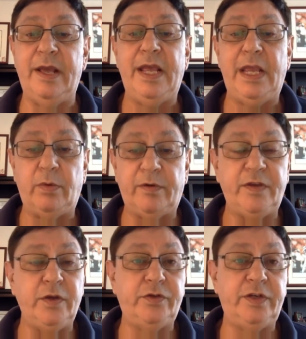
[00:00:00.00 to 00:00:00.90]
He
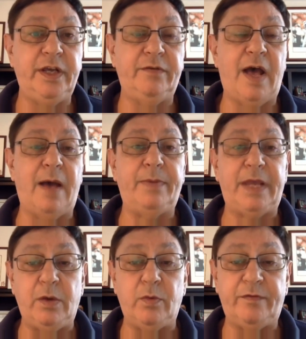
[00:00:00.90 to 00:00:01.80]
refused to give up.
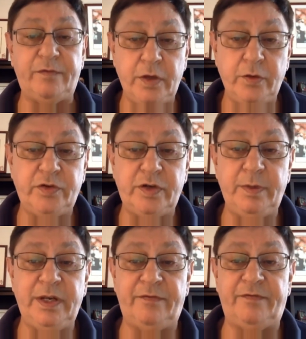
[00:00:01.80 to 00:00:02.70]
He refused to
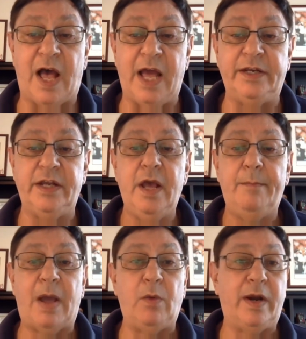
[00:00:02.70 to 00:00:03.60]
be defined
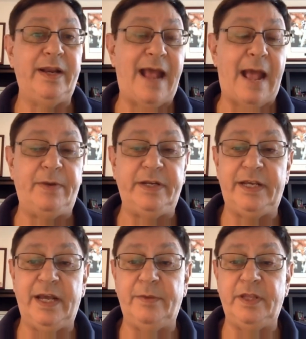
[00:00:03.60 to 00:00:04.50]
by what had happened to
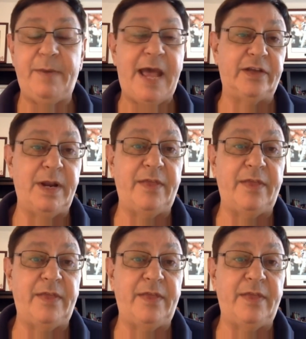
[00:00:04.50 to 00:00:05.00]
him in the past.